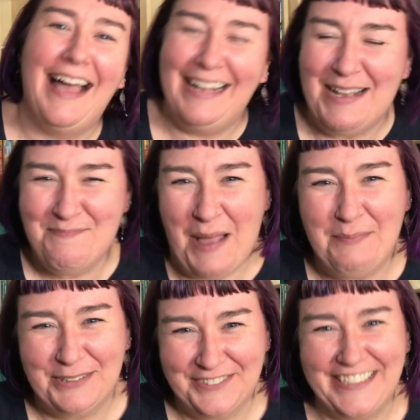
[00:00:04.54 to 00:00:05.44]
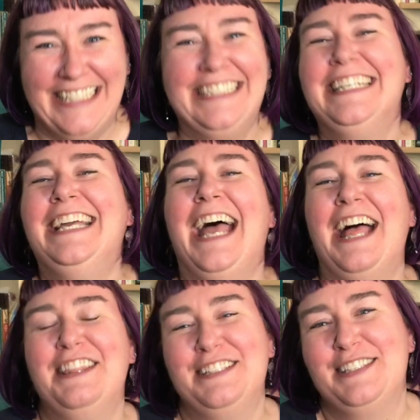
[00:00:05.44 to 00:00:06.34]
Hi, I'm Pepper Reed,
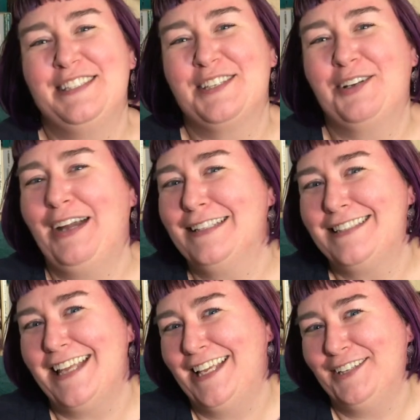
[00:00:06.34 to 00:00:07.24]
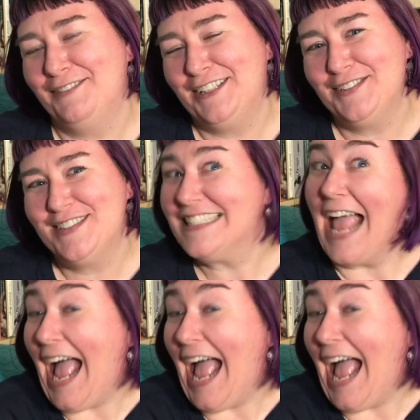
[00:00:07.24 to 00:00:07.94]
and this is The Greatest Day Interviews.